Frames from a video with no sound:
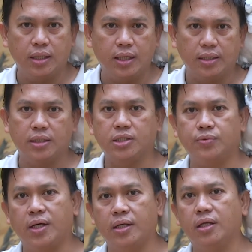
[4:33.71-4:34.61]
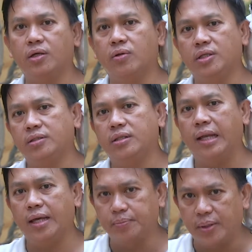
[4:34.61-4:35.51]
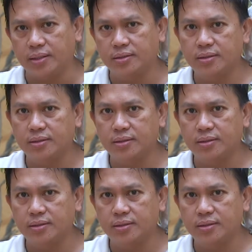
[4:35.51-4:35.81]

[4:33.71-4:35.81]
leg. That's why they call it leg band.